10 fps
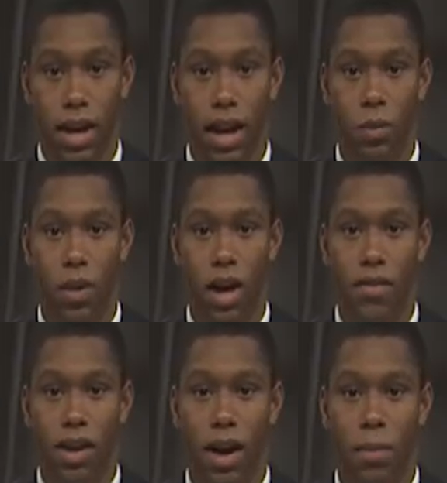And we'll
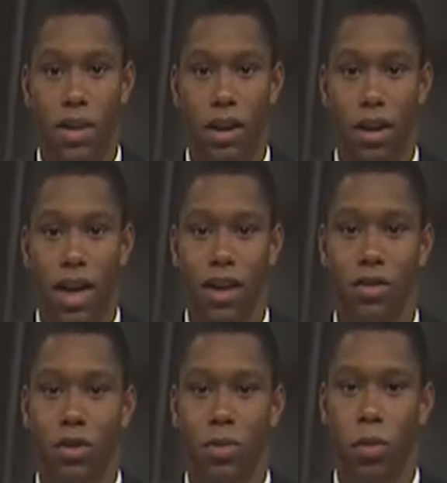have an update on
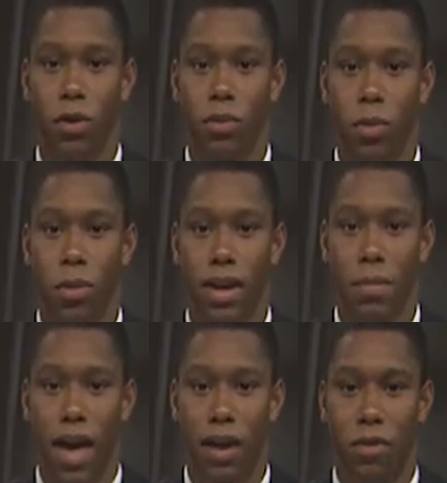SU sports when we
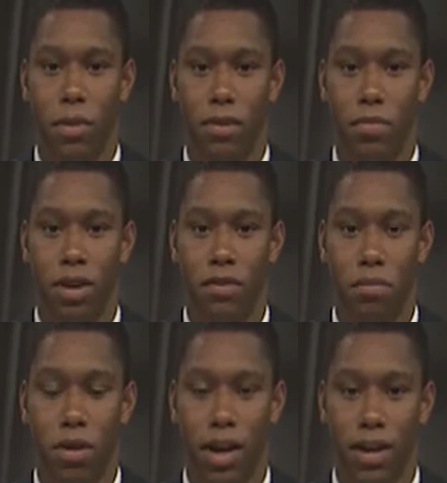get back from this
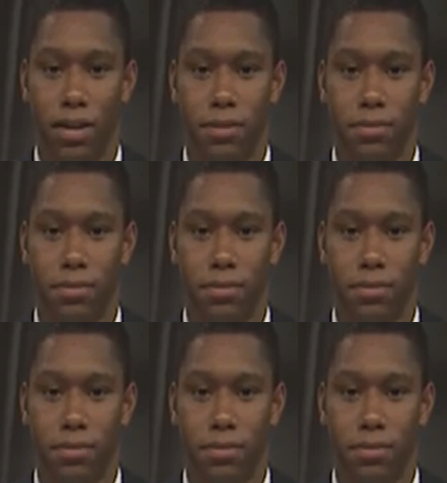brief break.